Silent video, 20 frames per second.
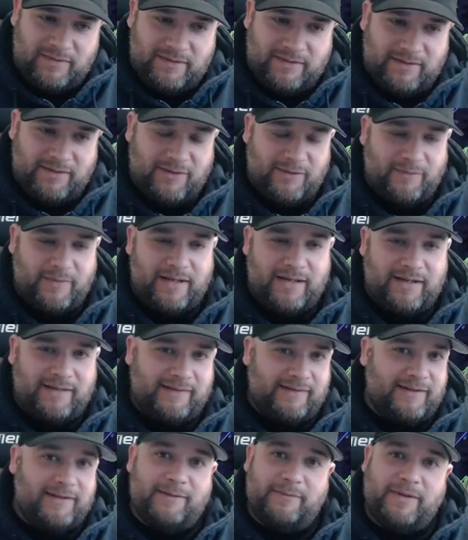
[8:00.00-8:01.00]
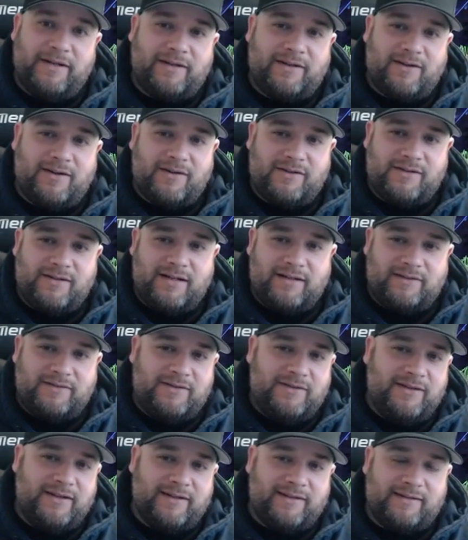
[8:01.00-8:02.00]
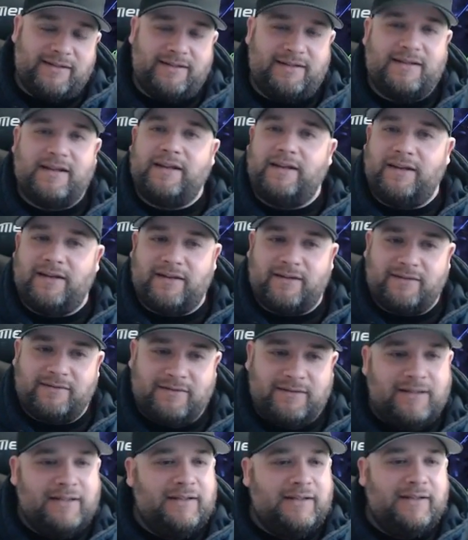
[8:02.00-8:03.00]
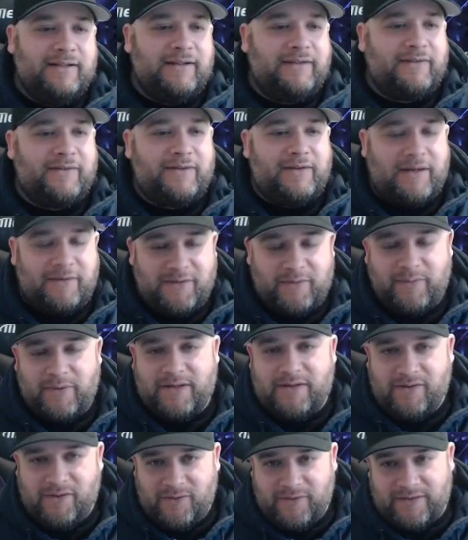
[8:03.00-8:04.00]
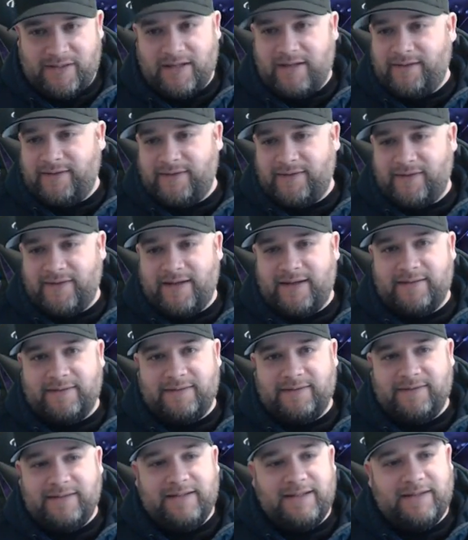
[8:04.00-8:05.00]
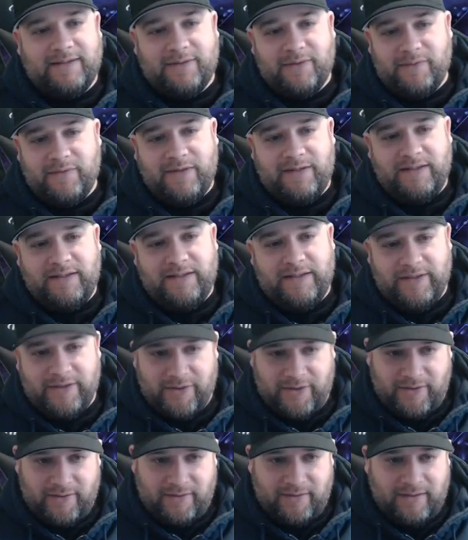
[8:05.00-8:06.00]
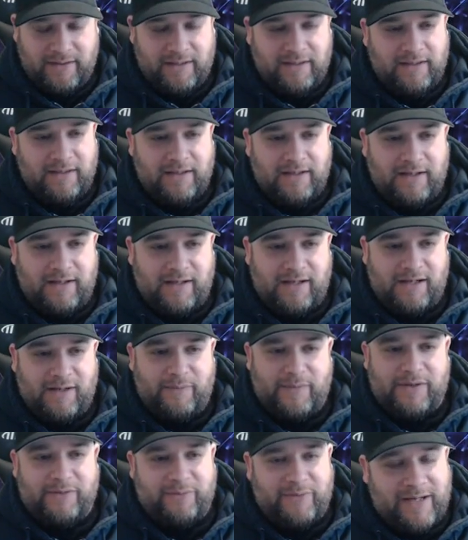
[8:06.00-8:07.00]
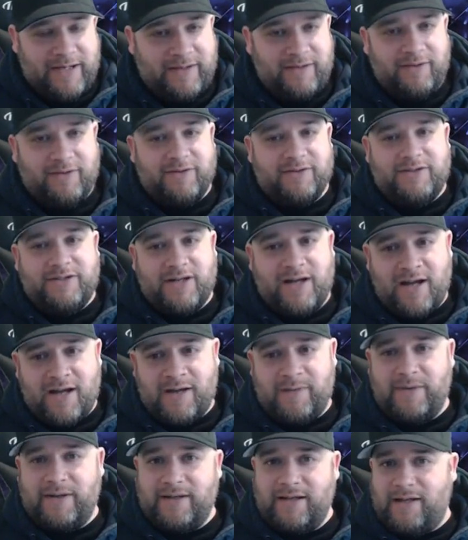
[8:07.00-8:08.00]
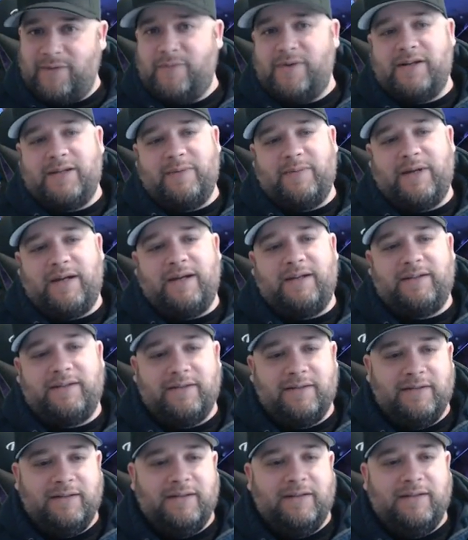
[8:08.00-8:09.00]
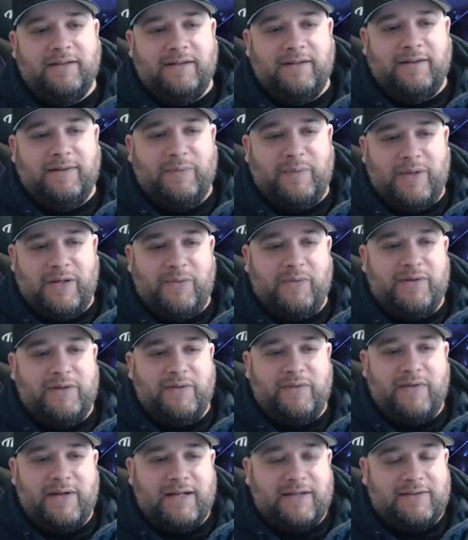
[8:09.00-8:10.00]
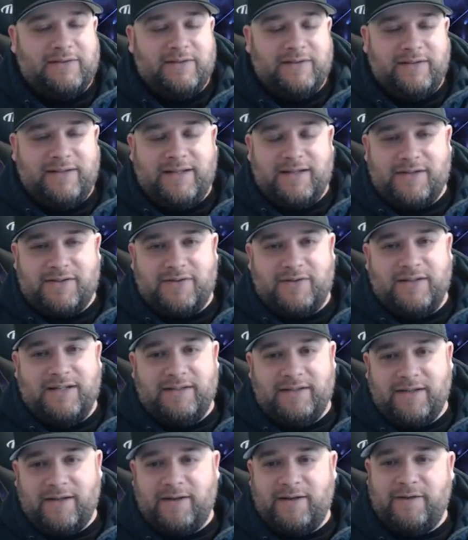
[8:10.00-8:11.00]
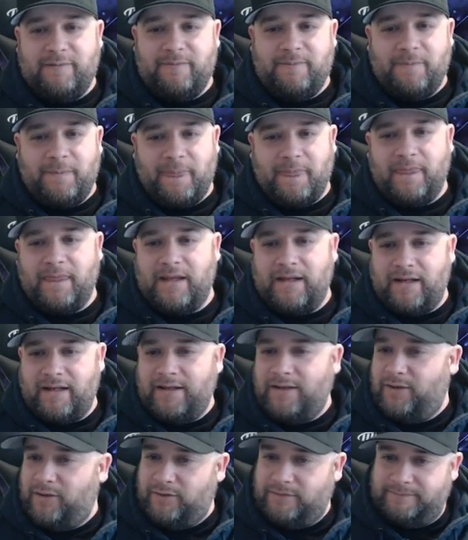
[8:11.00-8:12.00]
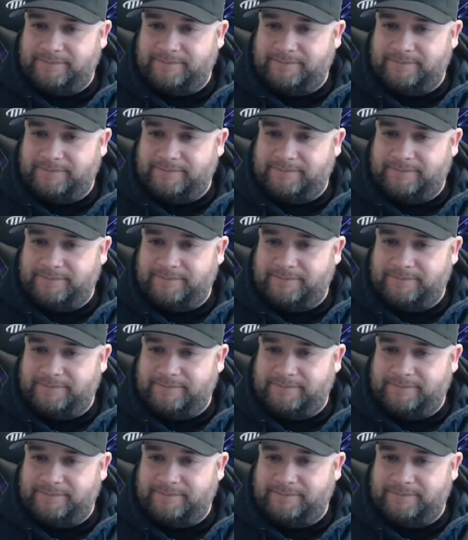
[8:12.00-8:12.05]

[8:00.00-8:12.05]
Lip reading: you're paid as an independent contractor, you get a 1099, so you have to pay your own taxes at the end of the year. My regular job, I got money back, but when you factor in the extra income, then I owe.